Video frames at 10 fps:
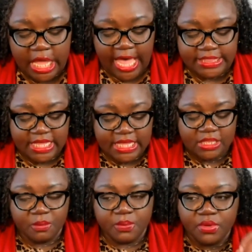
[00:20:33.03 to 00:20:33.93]
I think in
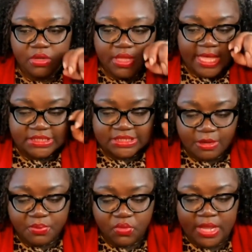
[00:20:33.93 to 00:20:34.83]
the book, at
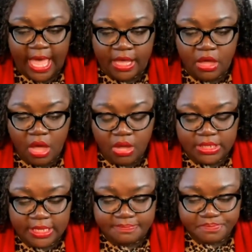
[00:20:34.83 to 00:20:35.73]
some point, I call
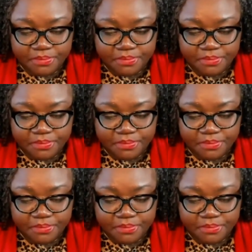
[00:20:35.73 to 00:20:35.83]
it